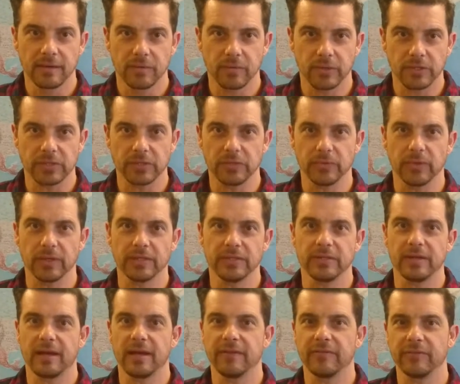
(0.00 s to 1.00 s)
what you want
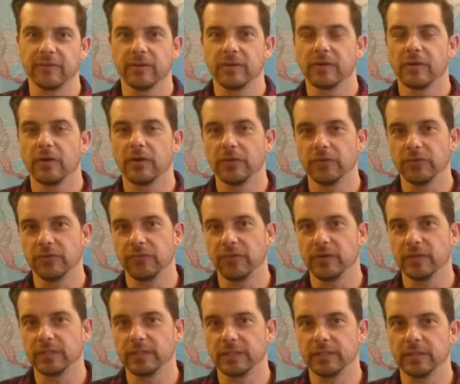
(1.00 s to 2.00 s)
to have on your
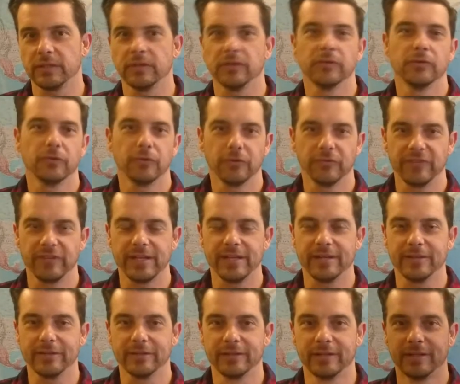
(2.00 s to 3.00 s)
photo or
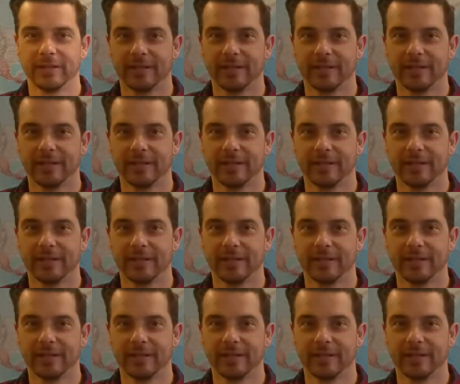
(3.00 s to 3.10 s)
video.